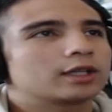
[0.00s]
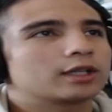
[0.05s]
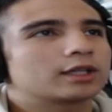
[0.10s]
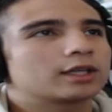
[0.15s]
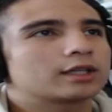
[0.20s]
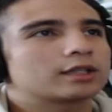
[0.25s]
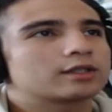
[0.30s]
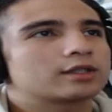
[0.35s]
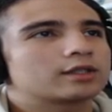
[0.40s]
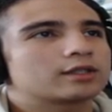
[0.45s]

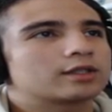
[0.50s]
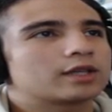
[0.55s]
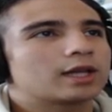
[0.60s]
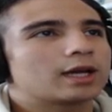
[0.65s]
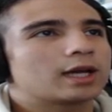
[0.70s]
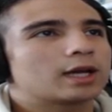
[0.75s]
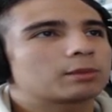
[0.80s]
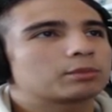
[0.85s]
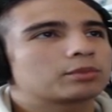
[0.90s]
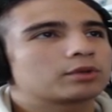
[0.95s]
Gets the
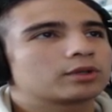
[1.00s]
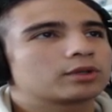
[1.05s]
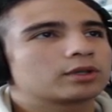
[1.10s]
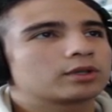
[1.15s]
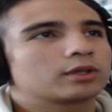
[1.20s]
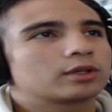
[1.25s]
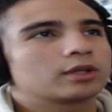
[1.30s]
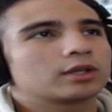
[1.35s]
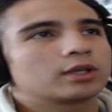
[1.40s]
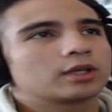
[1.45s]
tap.
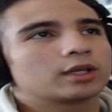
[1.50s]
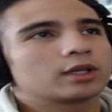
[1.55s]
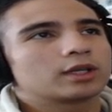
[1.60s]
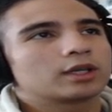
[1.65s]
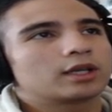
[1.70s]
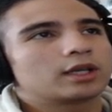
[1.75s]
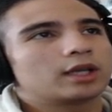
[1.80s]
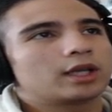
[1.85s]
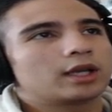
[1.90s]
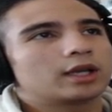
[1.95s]

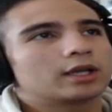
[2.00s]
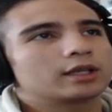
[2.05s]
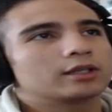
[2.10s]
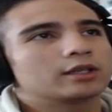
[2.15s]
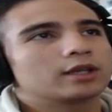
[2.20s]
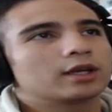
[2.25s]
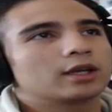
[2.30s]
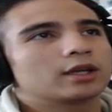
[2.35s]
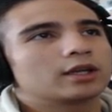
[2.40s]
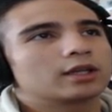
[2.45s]
And
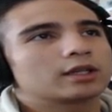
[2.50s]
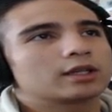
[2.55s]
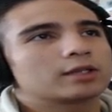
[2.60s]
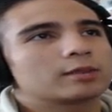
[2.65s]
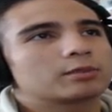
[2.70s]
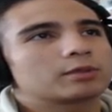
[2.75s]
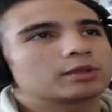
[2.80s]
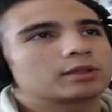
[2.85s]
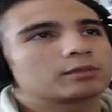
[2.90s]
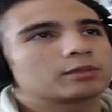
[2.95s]

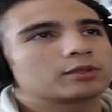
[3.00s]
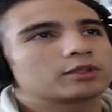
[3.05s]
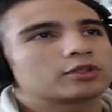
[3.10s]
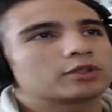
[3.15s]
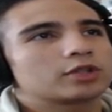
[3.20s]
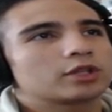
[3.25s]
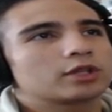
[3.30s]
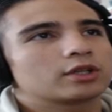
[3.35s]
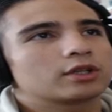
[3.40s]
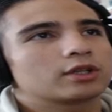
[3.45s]
that's pretty
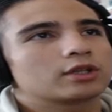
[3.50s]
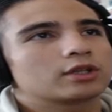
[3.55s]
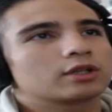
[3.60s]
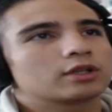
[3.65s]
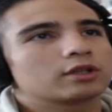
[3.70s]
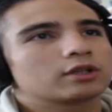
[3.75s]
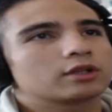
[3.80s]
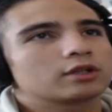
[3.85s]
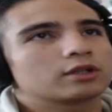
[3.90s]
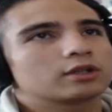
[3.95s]
much it.
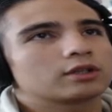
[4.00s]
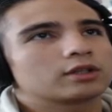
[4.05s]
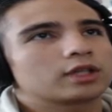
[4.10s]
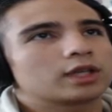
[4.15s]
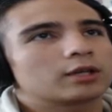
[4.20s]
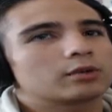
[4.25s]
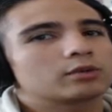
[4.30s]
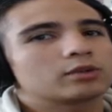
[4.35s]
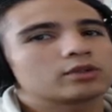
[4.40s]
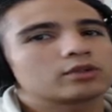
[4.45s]

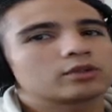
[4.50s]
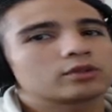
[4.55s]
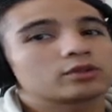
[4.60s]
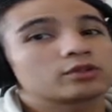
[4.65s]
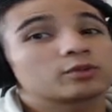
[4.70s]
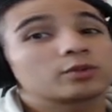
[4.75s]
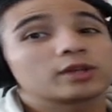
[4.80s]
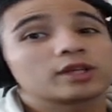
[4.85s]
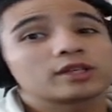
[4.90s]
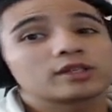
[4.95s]
That was
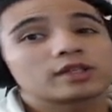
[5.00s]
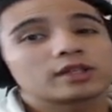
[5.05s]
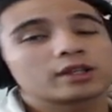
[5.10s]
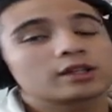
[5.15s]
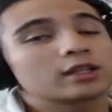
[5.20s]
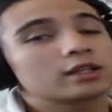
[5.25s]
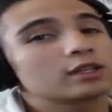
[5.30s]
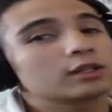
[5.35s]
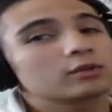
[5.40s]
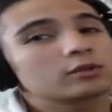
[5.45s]
Josue's. I
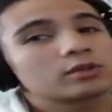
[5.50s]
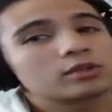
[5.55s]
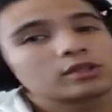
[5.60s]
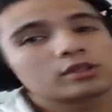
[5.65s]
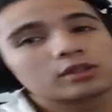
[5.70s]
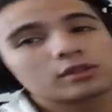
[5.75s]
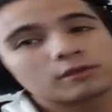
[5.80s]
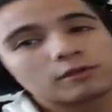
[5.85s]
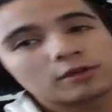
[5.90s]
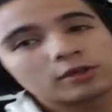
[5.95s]
think it was
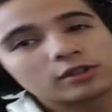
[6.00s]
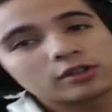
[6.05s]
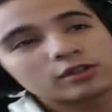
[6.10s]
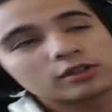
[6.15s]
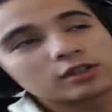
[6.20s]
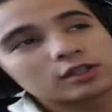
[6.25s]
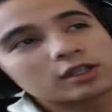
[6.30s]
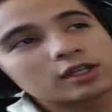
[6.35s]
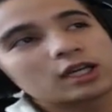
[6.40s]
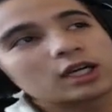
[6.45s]
his
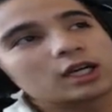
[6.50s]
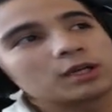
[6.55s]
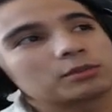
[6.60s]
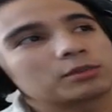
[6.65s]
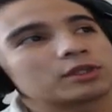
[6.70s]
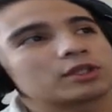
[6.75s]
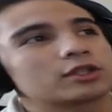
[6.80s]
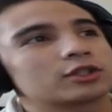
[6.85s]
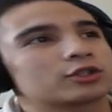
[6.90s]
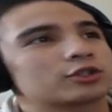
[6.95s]
first
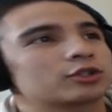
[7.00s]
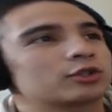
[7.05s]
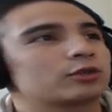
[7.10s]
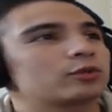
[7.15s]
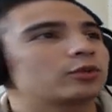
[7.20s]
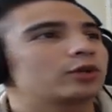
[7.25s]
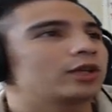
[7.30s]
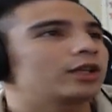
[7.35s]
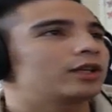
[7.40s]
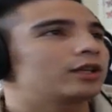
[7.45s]

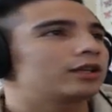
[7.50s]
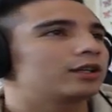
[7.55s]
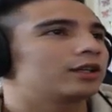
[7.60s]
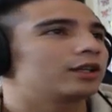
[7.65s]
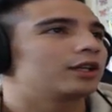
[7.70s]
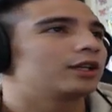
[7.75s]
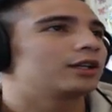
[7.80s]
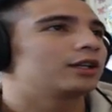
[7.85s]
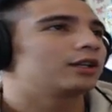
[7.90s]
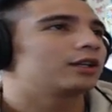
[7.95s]
competition win.
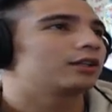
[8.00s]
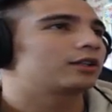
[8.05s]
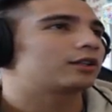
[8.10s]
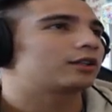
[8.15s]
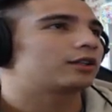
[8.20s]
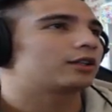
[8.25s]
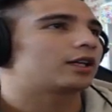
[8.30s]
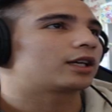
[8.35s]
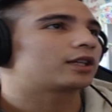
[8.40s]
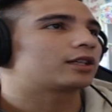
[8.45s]
Look
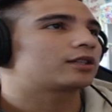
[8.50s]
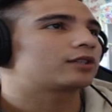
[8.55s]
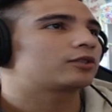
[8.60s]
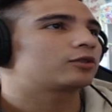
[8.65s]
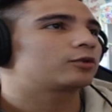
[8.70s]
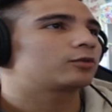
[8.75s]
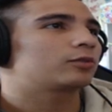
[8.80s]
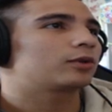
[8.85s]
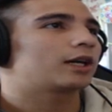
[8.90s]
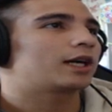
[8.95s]
at that. He's
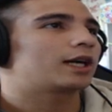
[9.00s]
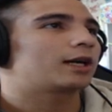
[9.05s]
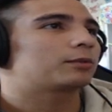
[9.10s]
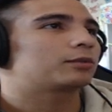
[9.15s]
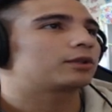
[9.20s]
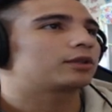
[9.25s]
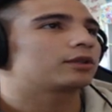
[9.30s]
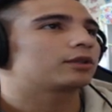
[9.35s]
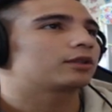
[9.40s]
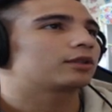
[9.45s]
super
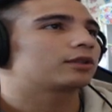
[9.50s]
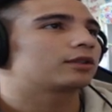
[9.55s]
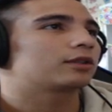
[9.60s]
happy.